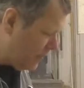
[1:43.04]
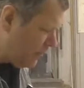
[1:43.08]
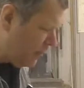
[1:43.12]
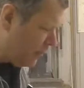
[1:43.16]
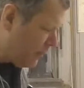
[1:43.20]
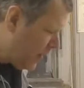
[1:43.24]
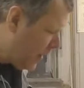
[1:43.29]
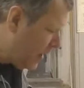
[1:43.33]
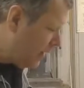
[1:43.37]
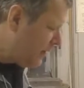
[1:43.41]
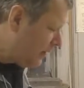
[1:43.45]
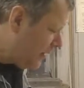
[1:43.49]

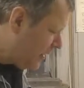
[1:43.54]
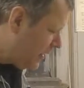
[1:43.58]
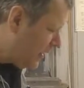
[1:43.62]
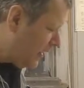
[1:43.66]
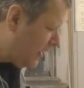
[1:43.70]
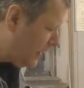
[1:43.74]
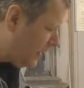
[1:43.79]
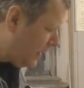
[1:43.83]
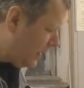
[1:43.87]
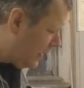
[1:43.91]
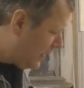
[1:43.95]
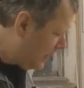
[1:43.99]
but
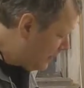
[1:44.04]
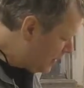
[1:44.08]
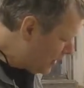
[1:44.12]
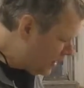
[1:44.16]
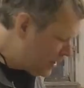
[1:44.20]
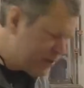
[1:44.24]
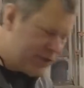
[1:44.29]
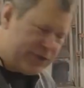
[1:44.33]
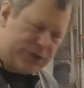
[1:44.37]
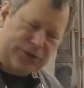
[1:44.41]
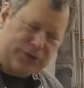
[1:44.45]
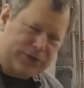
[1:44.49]
uh, I'm
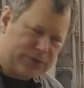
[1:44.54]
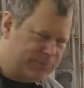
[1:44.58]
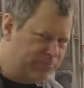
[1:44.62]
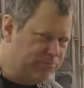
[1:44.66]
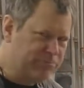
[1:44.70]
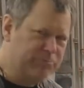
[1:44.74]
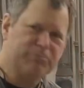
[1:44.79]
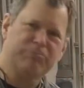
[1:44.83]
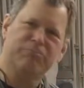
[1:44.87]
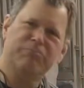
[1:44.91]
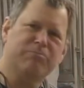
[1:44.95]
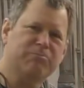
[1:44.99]
gonna just
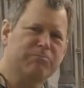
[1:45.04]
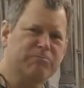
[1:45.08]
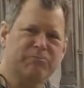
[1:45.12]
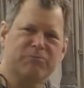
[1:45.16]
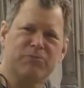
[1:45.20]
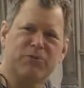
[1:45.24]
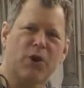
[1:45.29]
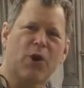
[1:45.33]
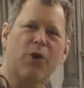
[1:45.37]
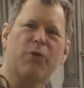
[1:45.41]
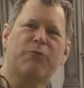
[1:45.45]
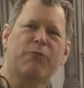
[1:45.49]

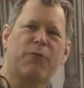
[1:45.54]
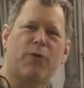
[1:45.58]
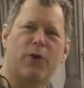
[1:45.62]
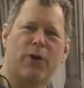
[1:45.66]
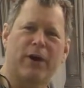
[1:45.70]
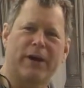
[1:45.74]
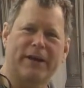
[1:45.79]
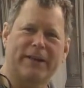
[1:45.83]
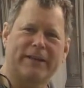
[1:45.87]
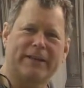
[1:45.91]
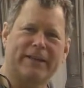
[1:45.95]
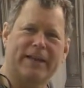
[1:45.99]
go
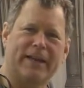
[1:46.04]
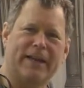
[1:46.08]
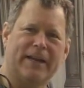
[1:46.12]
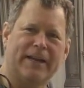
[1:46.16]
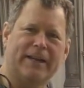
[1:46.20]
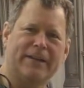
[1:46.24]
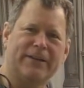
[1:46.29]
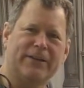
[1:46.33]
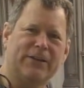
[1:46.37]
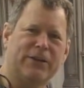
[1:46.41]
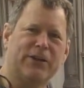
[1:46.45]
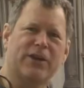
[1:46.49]
for it, and,
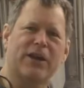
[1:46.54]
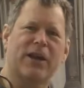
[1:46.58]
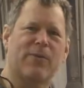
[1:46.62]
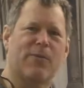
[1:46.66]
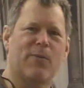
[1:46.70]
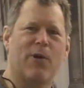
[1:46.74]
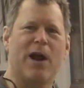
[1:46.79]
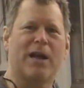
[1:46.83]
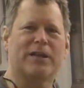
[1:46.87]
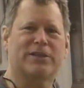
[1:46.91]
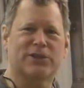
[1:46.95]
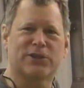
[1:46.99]
and you can get,
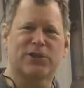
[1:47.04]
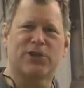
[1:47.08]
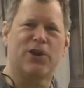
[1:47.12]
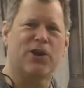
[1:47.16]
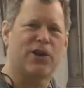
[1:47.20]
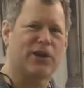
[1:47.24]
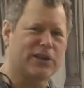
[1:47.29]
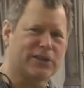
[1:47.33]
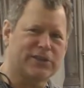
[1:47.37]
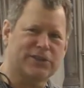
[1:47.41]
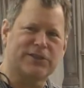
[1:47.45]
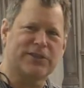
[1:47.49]
watch
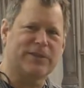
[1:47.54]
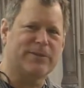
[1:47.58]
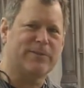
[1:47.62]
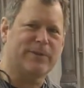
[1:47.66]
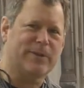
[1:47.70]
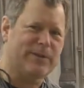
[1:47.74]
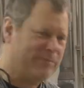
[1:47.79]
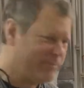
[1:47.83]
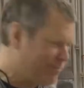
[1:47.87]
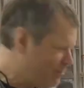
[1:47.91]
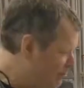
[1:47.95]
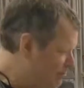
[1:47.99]
along and see
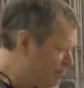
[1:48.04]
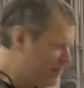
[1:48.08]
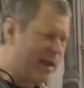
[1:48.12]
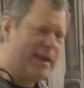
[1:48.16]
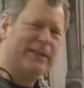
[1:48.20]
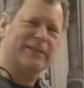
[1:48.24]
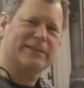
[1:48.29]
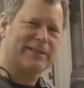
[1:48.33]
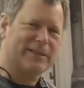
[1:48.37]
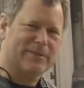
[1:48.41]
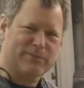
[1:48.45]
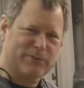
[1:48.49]
me
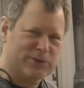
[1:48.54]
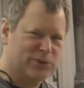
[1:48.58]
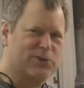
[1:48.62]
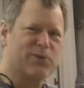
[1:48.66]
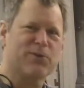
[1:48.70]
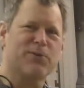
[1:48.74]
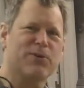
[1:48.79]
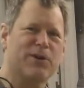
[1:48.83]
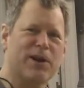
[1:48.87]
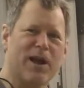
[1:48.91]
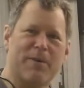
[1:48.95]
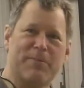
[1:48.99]
make some
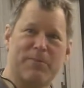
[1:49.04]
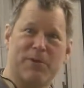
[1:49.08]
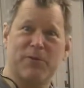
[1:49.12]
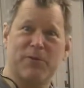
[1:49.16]
screw it up.